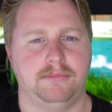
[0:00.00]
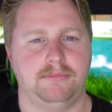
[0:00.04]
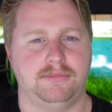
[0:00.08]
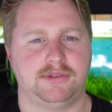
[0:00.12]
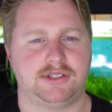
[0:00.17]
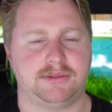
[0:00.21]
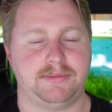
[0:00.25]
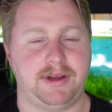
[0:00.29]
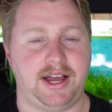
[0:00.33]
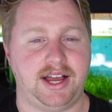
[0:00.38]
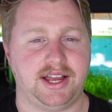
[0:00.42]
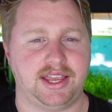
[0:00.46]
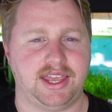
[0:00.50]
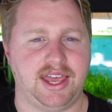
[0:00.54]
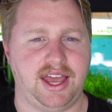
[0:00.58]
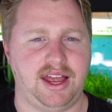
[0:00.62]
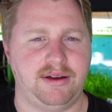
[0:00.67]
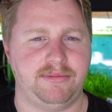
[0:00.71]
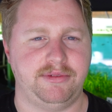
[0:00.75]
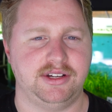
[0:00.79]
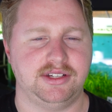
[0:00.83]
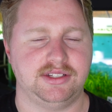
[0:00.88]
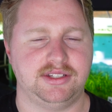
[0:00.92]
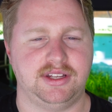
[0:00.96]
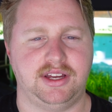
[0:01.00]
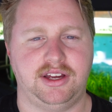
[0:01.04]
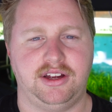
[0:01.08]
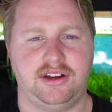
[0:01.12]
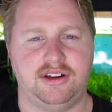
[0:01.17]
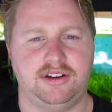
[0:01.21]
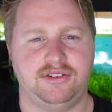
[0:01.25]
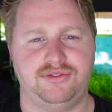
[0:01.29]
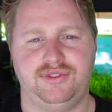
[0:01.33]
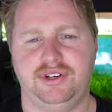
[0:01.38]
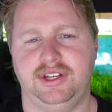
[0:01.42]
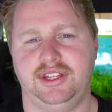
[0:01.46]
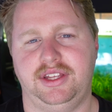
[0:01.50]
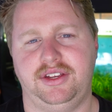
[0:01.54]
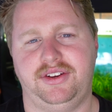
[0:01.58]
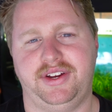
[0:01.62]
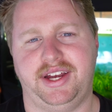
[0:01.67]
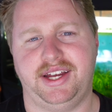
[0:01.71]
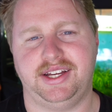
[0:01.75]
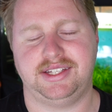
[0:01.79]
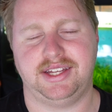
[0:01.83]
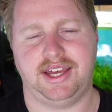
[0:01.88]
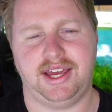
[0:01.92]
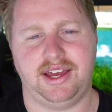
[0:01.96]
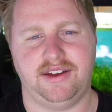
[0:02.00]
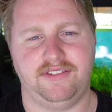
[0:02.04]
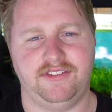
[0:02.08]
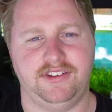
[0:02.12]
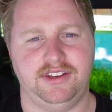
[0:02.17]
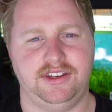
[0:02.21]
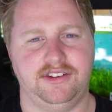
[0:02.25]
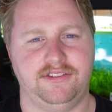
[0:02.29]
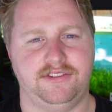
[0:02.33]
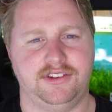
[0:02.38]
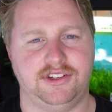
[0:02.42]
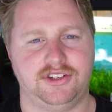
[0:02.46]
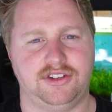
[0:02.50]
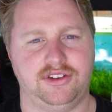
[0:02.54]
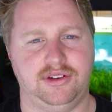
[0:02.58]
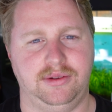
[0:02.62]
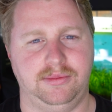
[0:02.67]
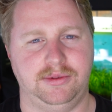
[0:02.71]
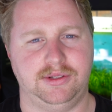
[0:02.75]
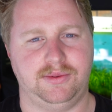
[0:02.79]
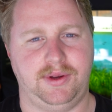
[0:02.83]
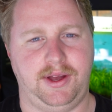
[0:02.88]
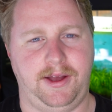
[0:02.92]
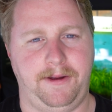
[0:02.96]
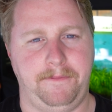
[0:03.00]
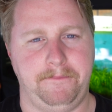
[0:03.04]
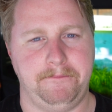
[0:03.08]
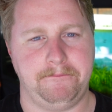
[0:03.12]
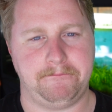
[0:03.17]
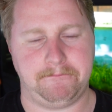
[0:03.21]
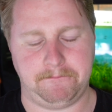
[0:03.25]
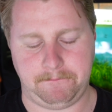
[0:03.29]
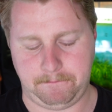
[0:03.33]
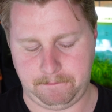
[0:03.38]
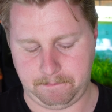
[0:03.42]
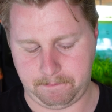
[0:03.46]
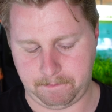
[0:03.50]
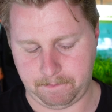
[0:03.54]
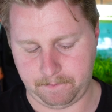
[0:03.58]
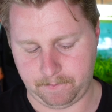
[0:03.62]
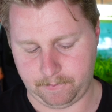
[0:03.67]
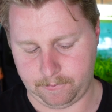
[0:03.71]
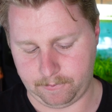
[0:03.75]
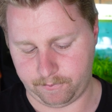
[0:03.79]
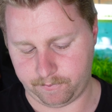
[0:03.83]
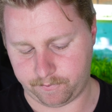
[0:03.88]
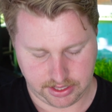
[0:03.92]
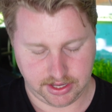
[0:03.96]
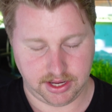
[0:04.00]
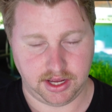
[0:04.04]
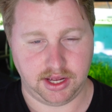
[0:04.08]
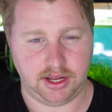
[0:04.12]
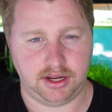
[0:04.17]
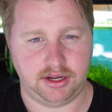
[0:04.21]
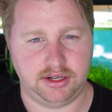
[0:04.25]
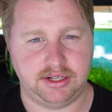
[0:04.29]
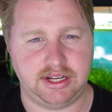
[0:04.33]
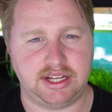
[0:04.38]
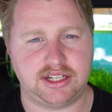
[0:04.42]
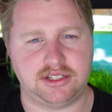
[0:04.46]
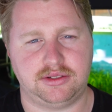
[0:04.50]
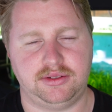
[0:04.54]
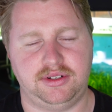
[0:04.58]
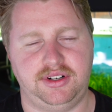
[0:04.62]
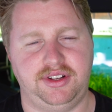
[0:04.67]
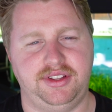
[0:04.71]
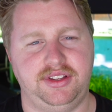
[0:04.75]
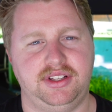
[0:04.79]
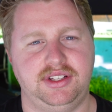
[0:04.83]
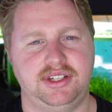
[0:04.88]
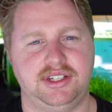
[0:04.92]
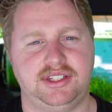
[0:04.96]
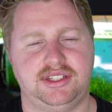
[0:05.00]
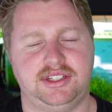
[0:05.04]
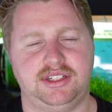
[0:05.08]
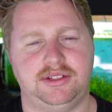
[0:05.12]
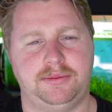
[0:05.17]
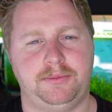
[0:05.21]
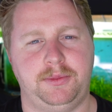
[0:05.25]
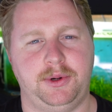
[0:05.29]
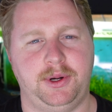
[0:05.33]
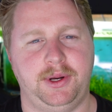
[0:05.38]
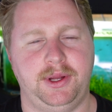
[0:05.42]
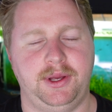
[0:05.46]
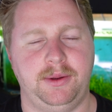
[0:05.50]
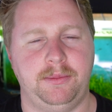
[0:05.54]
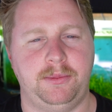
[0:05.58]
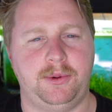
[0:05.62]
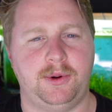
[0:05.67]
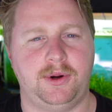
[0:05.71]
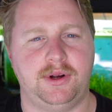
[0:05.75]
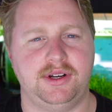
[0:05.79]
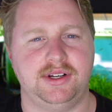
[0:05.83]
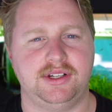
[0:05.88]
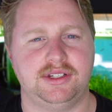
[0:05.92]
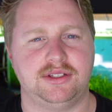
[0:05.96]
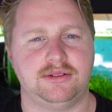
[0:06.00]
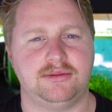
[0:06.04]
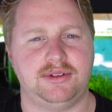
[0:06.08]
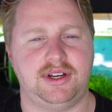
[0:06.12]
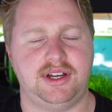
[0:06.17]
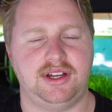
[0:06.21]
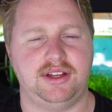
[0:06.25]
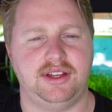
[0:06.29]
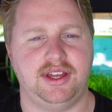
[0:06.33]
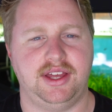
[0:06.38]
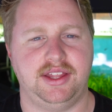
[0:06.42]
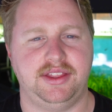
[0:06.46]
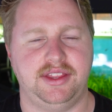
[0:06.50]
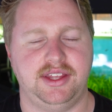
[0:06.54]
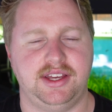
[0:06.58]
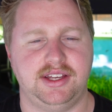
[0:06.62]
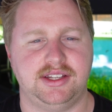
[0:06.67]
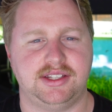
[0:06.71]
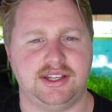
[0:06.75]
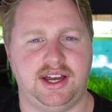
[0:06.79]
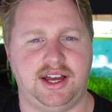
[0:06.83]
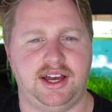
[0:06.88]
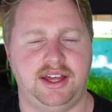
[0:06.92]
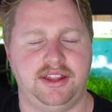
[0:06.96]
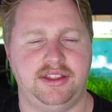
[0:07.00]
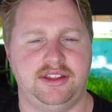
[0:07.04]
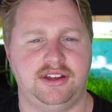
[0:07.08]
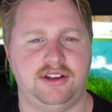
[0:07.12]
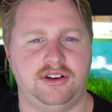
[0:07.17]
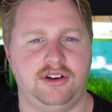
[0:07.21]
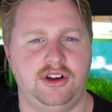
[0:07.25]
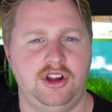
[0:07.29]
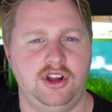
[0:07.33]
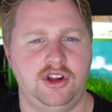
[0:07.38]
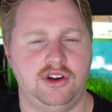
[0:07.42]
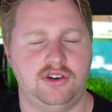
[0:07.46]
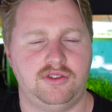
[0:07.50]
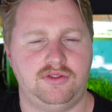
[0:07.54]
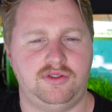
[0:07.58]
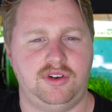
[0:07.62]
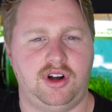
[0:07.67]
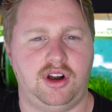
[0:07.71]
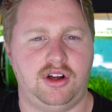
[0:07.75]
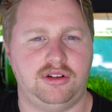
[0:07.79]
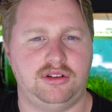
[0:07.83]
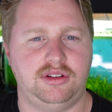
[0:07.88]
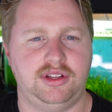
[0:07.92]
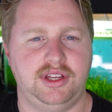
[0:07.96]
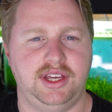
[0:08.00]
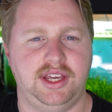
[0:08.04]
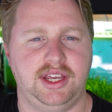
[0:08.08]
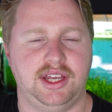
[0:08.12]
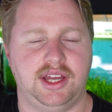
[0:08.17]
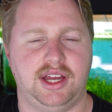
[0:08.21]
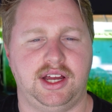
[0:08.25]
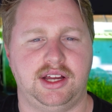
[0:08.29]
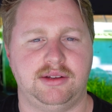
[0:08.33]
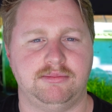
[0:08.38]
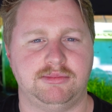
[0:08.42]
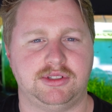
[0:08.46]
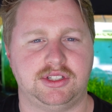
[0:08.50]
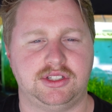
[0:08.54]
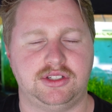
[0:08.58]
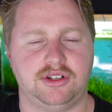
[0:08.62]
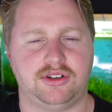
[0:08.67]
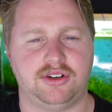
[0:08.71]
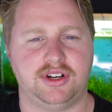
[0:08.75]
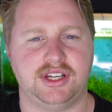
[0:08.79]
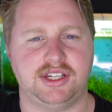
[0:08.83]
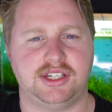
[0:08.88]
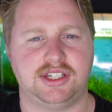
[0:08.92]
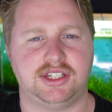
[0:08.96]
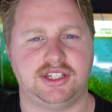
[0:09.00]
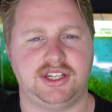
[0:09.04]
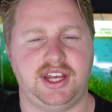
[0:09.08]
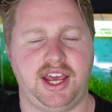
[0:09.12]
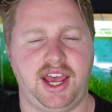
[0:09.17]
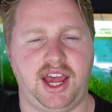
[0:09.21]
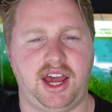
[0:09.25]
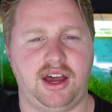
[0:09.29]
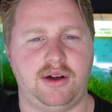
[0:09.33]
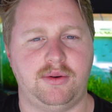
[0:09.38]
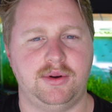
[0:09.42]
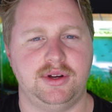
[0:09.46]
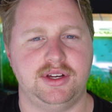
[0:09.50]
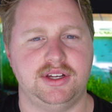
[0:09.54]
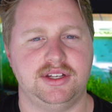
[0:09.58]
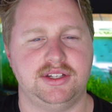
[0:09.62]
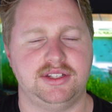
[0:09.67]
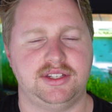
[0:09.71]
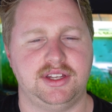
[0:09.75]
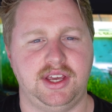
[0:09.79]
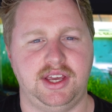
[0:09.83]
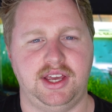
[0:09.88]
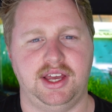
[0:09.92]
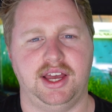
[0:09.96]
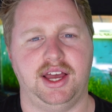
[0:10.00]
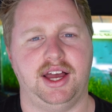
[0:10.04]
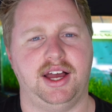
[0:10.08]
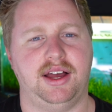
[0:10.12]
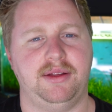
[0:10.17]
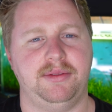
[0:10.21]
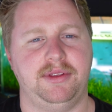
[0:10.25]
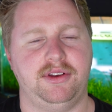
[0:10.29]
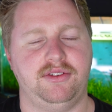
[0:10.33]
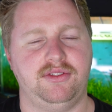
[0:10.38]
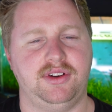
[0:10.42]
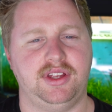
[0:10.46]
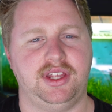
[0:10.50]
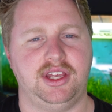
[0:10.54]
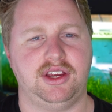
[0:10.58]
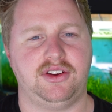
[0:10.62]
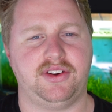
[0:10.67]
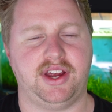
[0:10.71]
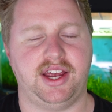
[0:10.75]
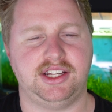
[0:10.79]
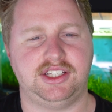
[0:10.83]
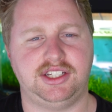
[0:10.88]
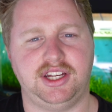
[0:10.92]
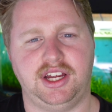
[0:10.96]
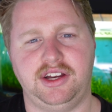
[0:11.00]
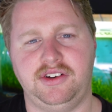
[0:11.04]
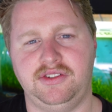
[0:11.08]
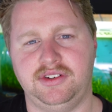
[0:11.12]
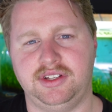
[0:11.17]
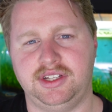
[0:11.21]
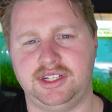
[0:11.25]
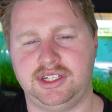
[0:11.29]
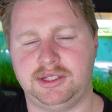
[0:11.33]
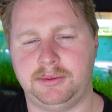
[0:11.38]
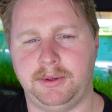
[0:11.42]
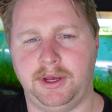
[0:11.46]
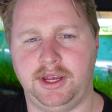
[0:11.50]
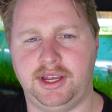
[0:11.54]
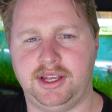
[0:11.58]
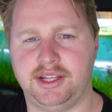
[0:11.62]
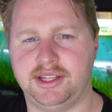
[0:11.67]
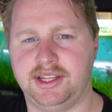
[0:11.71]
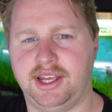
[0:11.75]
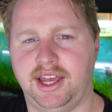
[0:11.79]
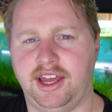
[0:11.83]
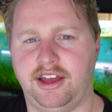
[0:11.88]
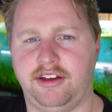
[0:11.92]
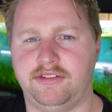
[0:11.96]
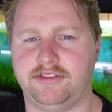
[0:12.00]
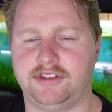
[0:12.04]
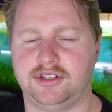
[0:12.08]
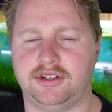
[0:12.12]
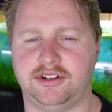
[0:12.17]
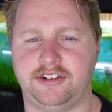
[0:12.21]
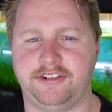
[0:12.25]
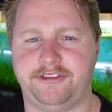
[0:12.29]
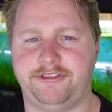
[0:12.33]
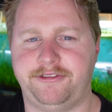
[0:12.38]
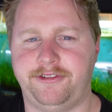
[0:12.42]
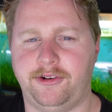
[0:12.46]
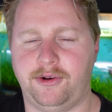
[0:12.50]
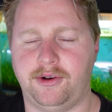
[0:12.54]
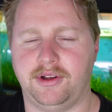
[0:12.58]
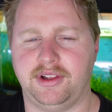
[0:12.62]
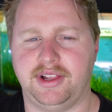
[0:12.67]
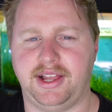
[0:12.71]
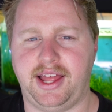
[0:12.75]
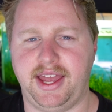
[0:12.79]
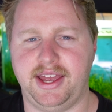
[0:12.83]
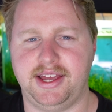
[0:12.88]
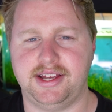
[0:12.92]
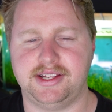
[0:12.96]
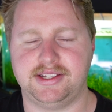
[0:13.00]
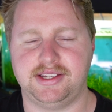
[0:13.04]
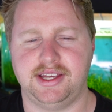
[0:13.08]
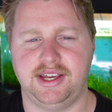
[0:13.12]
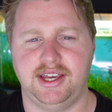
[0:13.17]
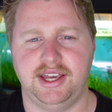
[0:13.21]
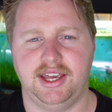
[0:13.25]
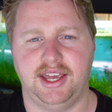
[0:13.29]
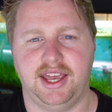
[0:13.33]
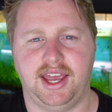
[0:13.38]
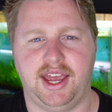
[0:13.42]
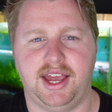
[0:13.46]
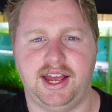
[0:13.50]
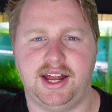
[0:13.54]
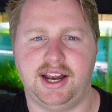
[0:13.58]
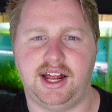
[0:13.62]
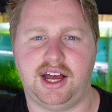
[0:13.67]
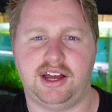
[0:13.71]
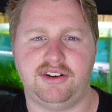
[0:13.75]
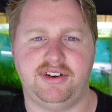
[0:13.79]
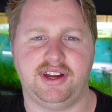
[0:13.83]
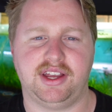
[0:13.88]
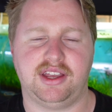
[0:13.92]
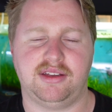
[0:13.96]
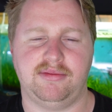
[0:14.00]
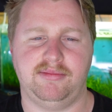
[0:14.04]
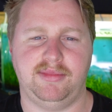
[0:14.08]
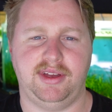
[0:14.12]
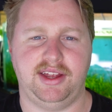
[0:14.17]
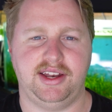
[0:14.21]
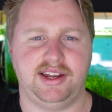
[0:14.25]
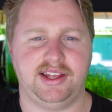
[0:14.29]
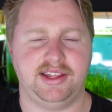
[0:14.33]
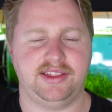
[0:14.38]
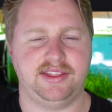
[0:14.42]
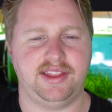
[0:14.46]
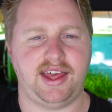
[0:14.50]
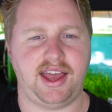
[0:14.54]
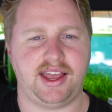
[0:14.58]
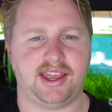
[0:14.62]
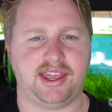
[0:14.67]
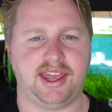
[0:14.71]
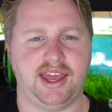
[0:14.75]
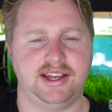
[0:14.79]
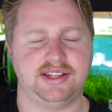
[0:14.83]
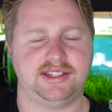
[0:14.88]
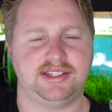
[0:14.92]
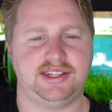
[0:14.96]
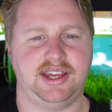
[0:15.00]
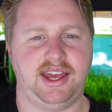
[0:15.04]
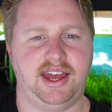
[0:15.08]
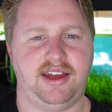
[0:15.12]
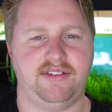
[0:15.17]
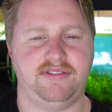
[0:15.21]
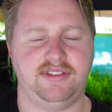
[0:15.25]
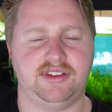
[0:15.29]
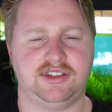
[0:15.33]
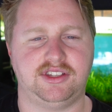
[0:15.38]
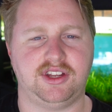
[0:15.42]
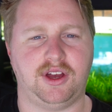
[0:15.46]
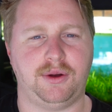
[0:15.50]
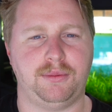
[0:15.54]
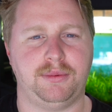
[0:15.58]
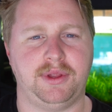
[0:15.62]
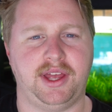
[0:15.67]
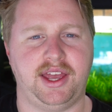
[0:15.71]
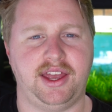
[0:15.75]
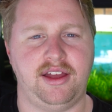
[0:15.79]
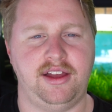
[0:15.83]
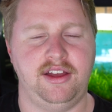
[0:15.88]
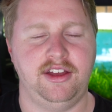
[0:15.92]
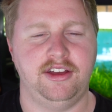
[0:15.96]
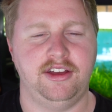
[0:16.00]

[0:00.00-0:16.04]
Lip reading: smart cameras are really great to have in your fish room as well. Next one on the list is pretty important as well, and these are the Rolly storage towers. They're really great. Generally speaking, they have sort of 4 layers, and I'd recommend in that case to have the top layer